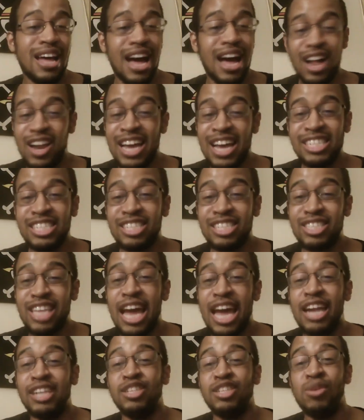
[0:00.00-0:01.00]
all I just
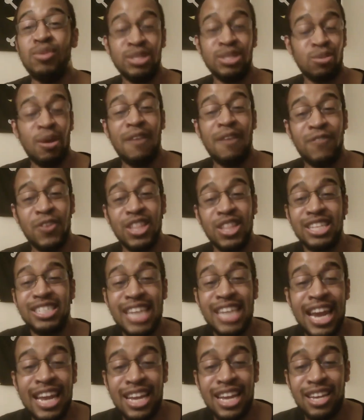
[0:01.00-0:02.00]
got to do is wait for the
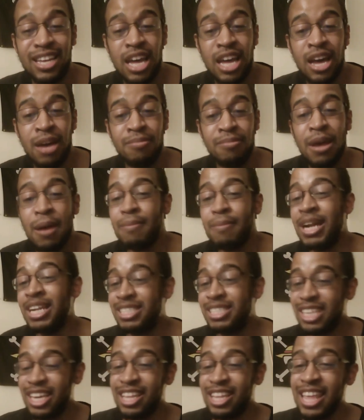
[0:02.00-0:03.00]
day to come. But
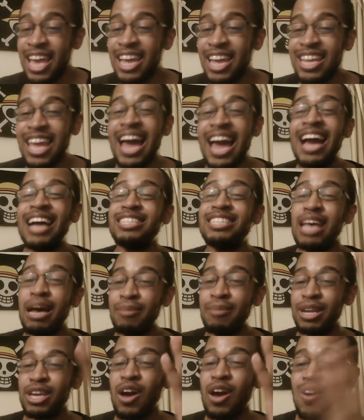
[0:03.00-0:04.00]
until then, guys, I'm
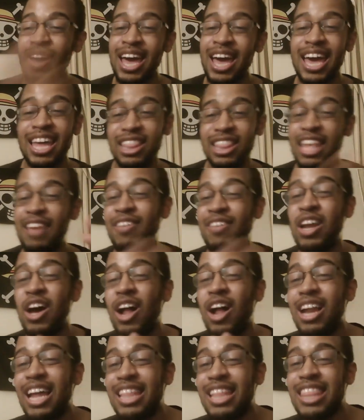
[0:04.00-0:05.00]
going to go ahead, leave it
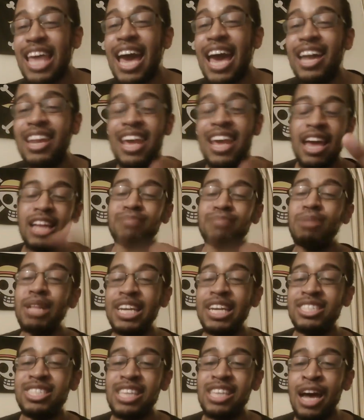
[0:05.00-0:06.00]
all at that, and
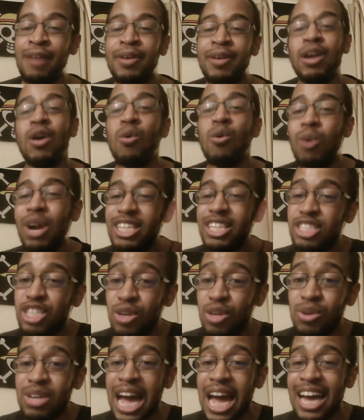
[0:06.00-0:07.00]
please tell me, what did
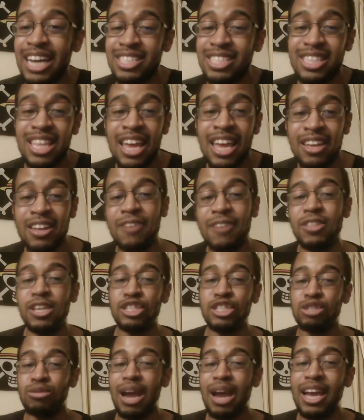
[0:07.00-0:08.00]
you guys think of the
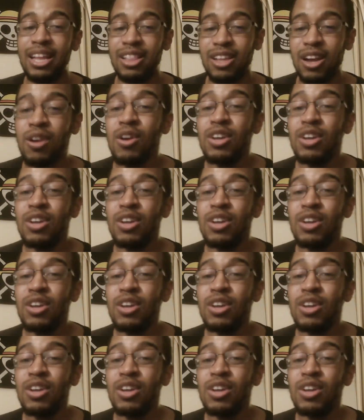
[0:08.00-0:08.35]
trailer?